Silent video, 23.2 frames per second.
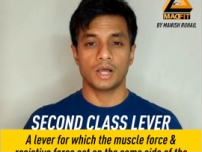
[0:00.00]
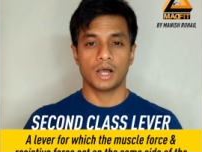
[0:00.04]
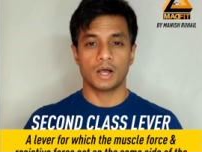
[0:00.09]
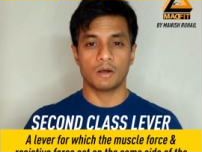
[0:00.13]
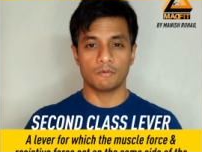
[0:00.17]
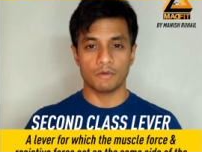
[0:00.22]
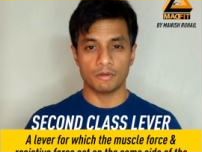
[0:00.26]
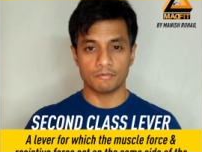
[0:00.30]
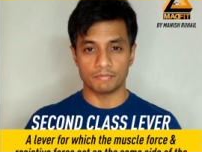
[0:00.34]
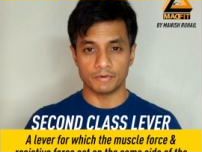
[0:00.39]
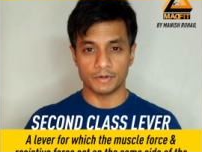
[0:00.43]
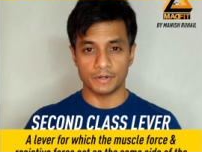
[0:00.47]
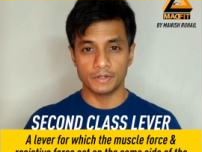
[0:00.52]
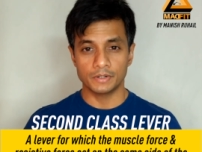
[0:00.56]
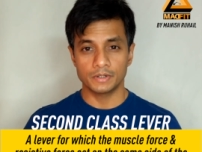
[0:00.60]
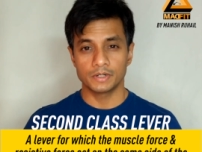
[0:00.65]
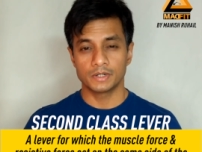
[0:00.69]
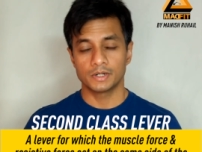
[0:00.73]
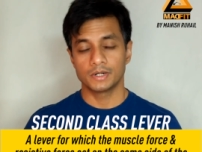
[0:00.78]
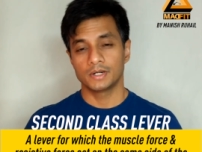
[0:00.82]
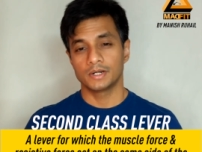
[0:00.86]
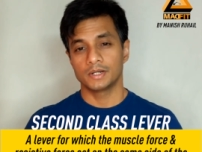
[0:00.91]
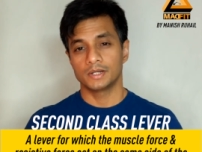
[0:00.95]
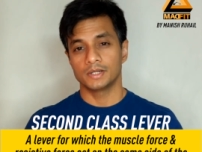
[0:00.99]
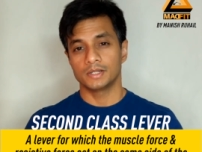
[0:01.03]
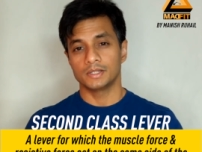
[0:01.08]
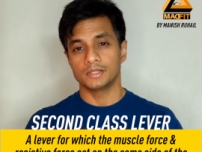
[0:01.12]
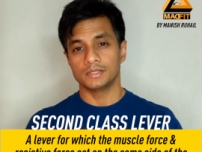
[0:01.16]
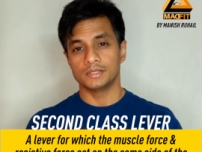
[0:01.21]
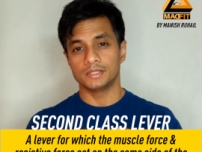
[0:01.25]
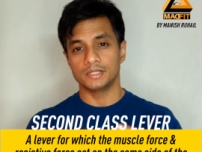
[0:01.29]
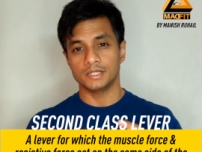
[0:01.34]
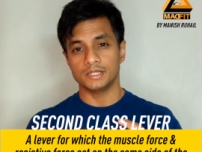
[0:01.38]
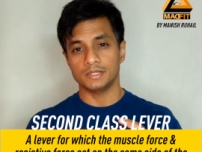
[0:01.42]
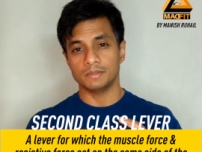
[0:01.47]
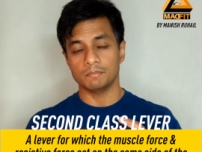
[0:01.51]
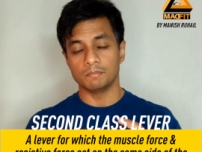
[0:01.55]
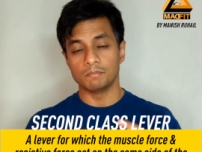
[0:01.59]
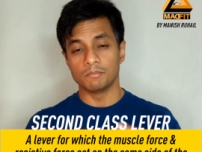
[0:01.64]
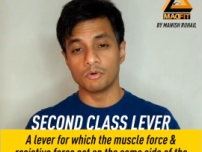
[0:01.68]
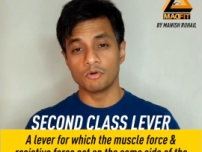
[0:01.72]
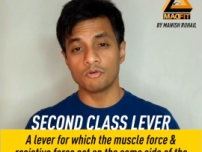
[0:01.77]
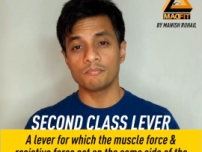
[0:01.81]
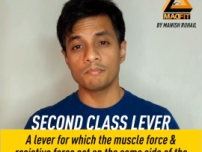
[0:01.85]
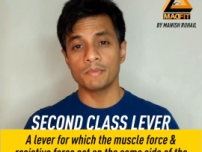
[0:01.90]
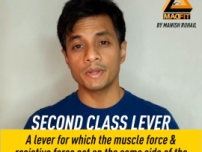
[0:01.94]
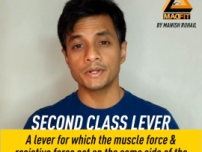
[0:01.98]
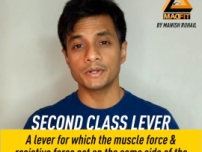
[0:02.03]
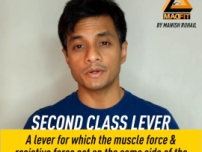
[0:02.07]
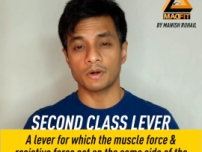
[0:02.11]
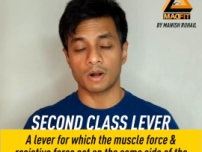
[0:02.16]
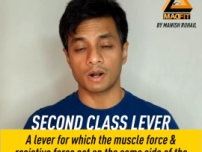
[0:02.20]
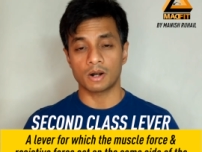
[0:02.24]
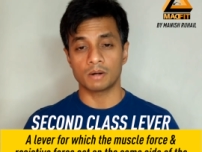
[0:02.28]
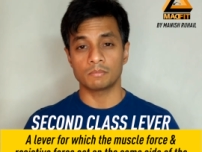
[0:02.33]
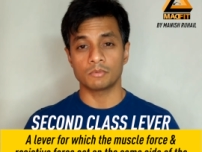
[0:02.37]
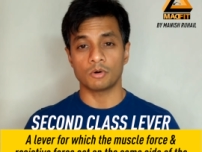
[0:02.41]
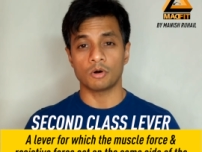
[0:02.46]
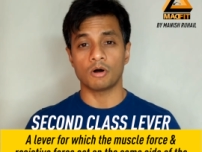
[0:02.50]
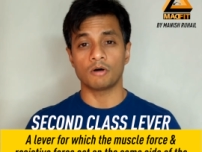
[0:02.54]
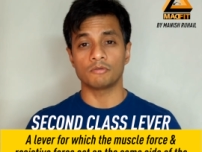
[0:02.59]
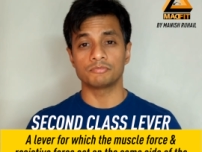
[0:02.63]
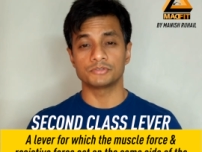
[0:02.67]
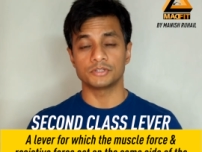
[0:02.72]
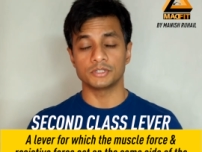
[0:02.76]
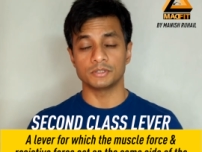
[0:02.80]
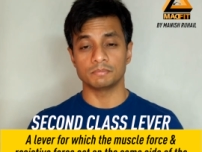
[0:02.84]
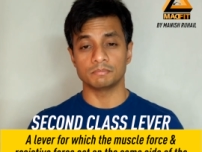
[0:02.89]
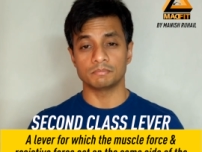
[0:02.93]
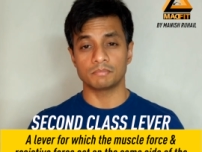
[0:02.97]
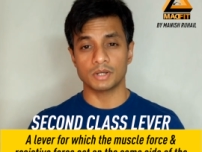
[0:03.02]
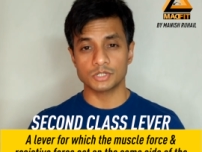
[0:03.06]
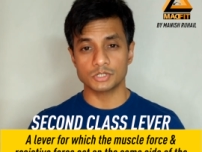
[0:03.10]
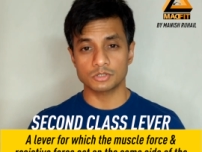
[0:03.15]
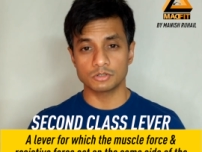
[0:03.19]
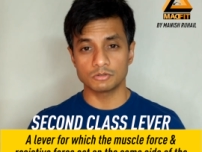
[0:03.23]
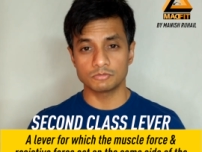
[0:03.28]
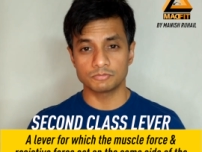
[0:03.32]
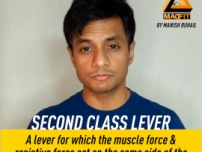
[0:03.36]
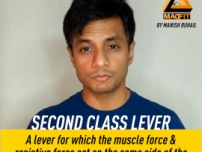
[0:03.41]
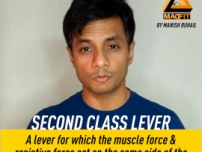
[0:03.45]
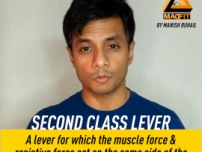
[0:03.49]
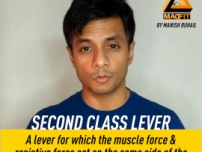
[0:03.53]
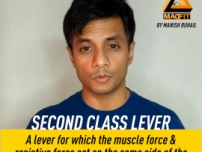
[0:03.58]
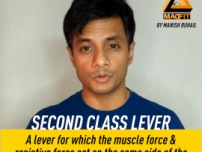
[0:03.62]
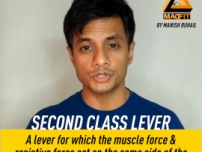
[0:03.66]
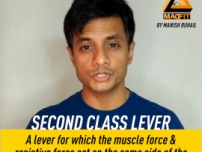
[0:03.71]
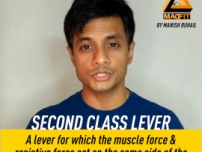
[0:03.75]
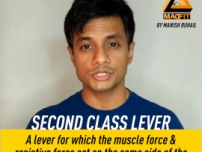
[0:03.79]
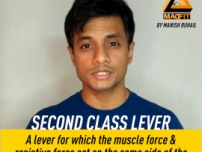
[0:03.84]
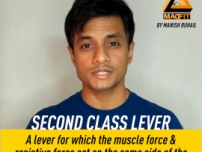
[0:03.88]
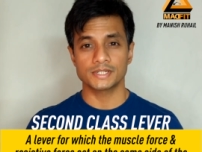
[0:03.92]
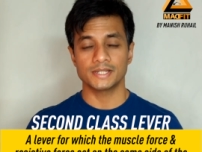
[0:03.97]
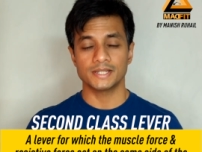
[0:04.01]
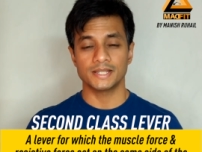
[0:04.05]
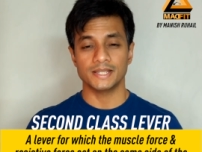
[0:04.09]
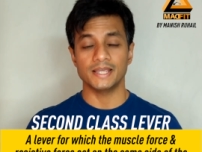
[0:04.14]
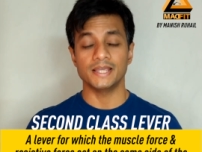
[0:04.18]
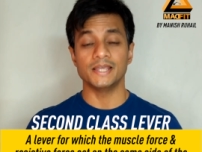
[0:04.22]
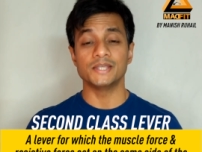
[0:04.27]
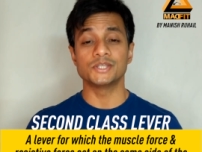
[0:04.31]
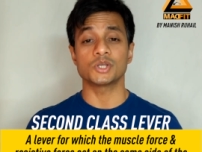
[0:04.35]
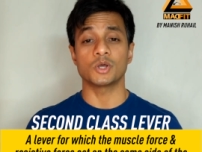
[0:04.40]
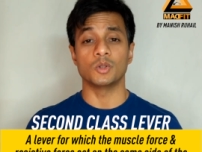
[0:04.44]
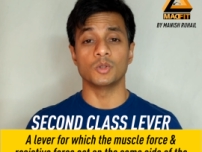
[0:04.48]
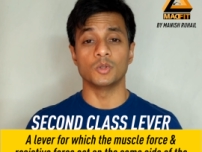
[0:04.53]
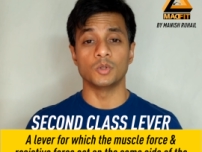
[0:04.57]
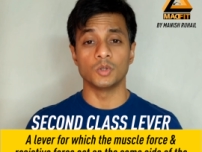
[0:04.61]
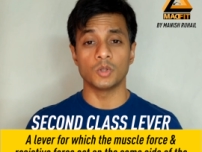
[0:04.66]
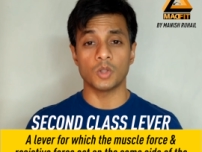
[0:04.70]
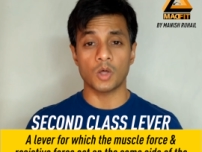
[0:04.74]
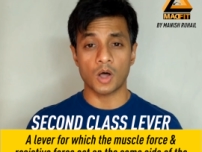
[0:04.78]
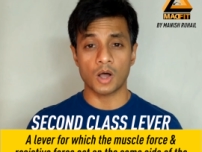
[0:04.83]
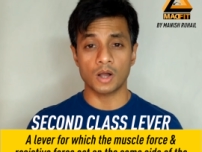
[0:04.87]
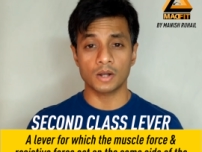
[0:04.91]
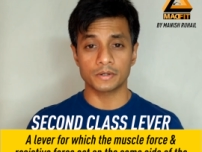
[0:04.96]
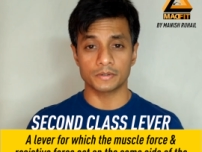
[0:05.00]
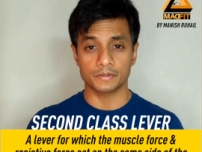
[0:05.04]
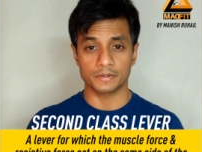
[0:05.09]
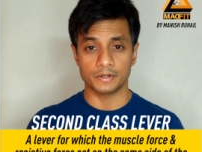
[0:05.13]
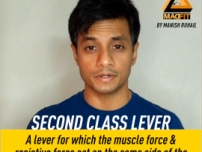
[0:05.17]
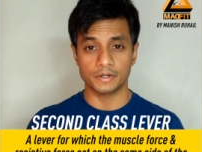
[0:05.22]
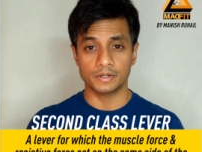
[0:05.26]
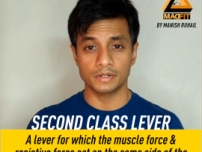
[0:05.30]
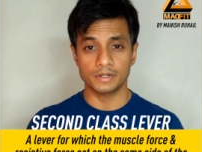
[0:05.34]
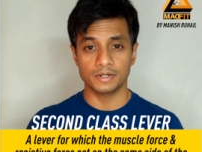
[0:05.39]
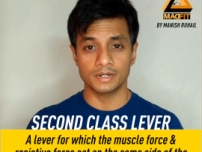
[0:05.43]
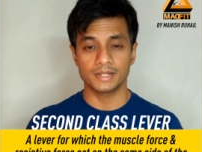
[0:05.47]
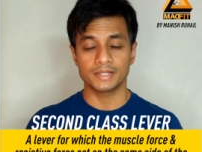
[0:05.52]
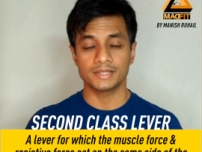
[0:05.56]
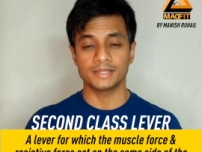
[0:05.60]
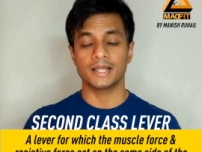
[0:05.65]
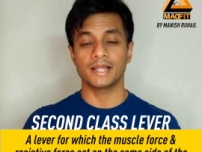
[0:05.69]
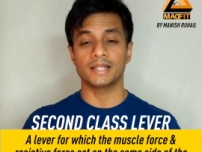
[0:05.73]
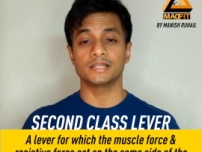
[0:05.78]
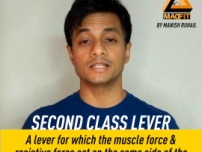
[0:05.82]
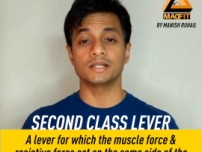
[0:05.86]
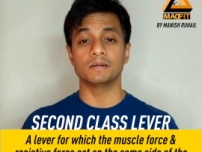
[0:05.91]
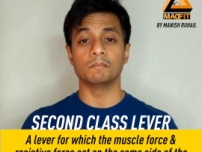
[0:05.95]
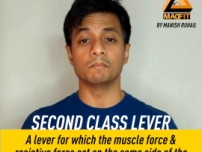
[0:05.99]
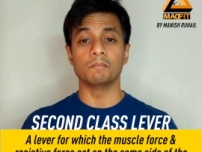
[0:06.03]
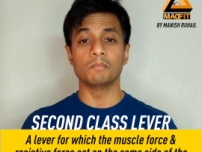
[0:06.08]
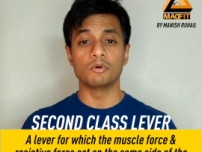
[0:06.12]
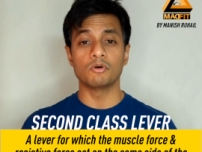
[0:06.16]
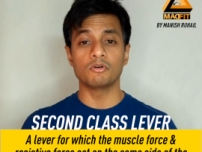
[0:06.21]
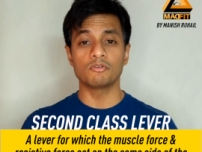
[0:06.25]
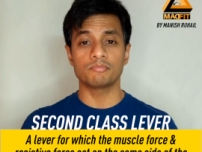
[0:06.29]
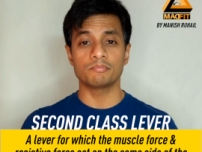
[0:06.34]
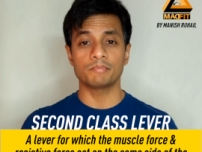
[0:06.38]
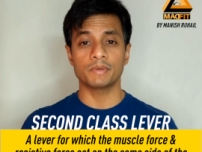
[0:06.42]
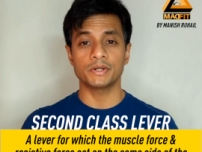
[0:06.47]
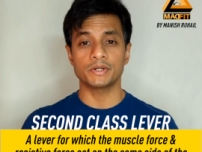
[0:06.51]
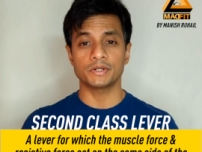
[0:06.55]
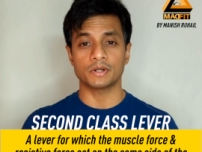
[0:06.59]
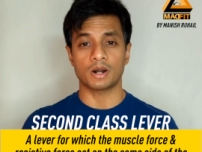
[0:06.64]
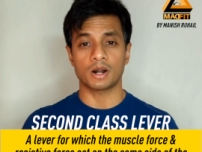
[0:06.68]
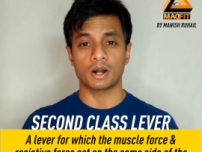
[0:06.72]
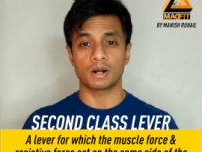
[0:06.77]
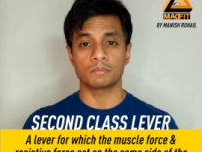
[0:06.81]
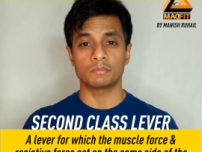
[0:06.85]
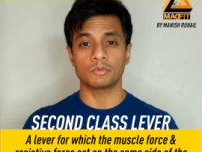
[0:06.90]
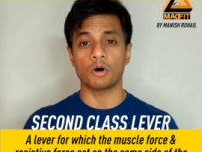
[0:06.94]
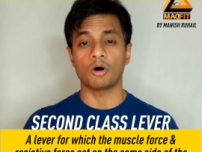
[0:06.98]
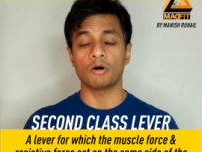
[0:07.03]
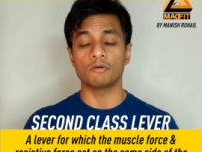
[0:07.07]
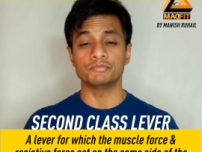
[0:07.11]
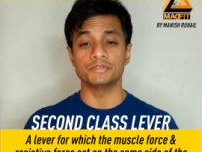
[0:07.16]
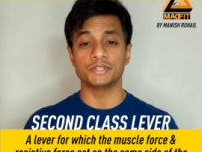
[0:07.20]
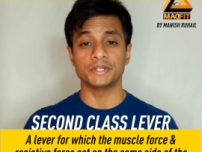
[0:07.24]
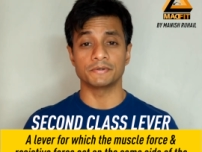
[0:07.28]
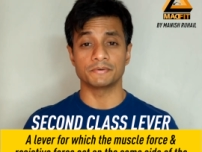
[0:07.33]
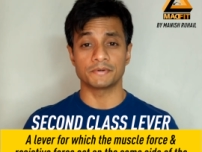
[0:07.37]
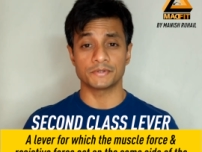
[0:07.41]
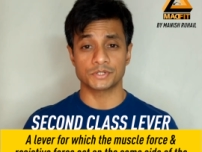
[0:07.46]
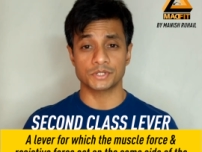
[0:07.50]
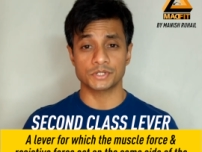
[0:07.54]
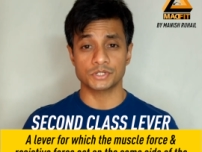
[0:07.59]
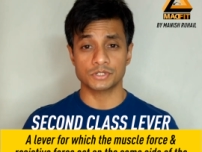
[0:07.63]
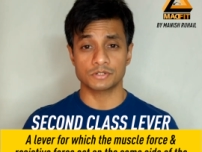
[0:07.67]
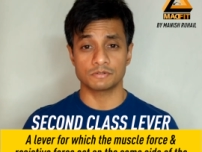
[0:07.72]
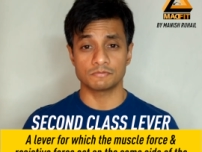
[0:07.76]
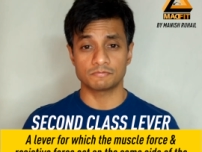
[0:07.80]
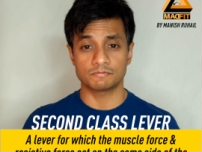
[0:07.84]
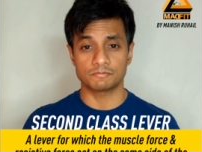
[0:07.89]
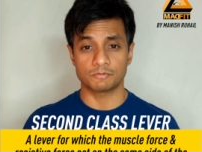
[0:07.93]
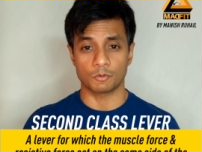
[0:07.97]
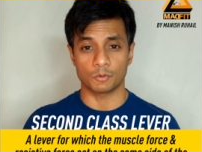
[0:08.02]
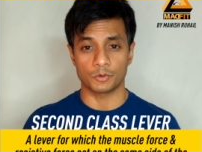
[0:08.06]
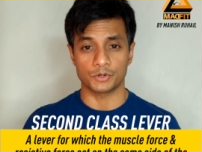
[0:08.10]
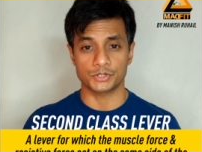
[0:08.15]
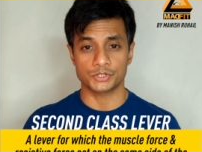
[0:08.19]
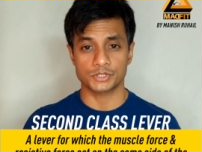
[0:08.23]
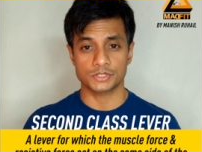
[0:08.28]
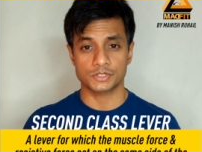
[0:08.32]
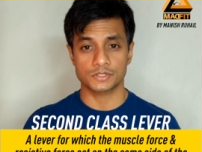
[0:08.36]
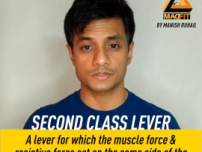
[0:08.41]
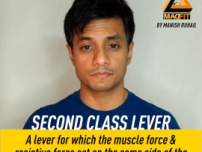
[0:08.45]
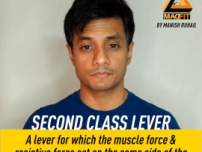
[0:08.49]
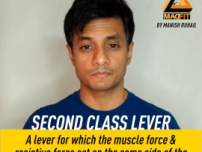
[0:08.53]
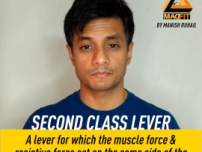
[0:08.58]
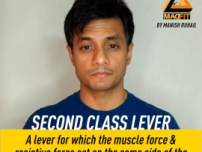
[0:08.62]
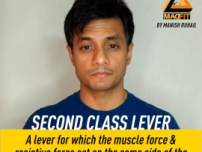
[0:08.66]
However, the movement arm of the muscle force is longer than the movement arm of the resistive force.